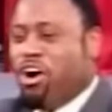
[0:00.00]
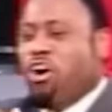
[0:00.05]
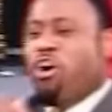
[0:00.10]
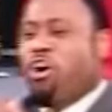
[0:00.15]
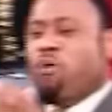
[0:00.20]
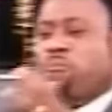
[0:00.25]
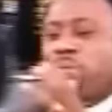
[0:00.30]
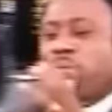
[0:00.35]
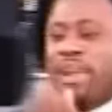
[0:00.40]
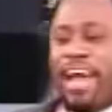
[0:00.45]
a
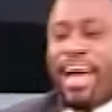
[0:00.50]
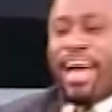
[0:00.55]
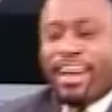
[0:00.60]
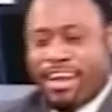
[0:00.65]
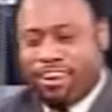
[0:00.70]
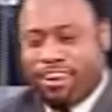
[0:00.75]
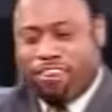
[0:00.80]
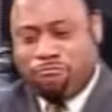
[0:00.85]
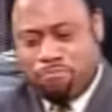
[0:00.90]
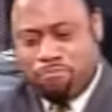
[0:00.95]
whole
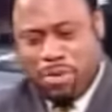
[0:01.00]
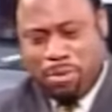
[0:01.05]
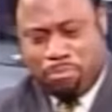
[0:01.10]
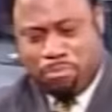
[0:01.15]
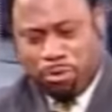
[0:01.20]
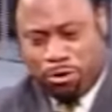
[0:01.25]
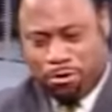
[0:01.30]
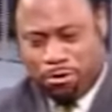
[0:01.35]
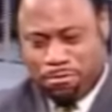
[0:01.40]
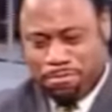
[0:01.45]
planet of
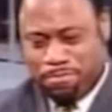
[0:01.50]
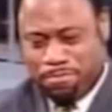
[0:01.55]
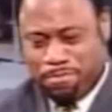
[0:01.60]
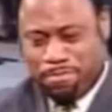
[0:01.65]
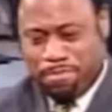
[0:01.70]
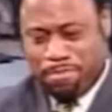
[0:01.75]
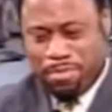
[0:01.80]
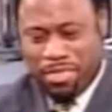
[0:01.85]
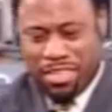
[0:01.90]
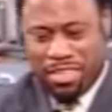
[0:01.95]
people.
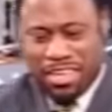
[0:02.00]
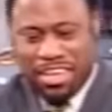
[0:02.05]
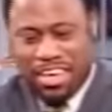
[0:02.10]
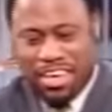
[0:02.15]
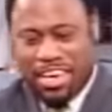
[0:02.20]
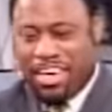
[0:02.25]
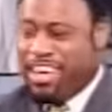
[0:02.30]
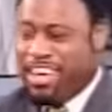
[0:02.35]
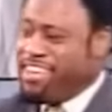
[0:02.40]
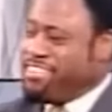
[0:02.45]

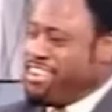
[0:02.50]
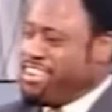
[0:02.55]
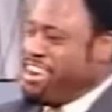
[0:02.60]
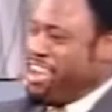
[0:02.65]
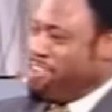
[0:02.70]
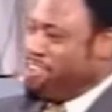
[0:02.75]
He's in